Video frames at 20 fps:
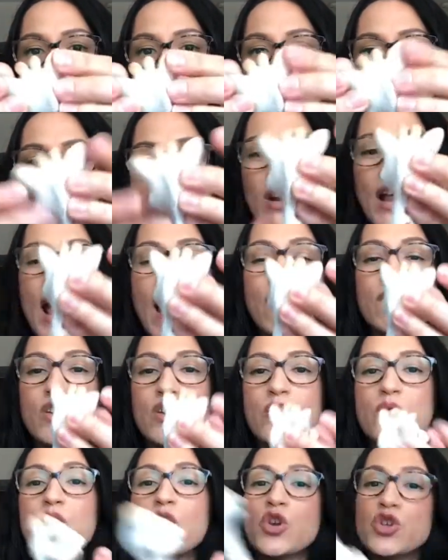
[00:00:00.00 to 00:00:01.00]
or what have
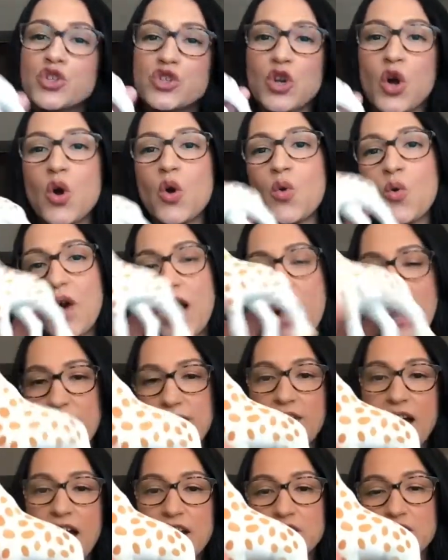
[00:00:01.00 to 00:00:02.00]
you. So I've
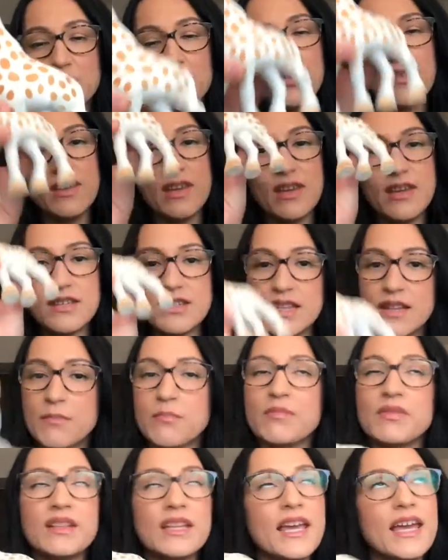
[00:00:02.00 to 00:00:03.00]
had 2 of these.
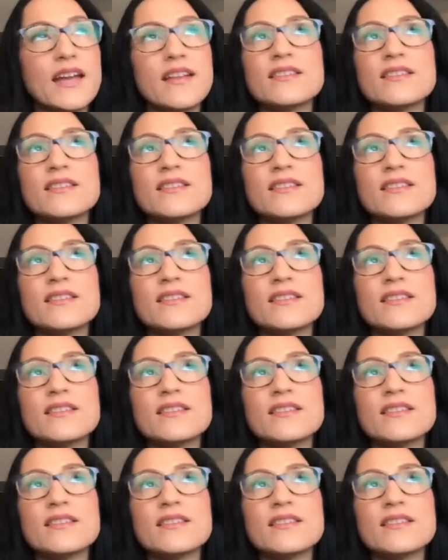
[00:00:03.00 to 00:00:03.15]
Kids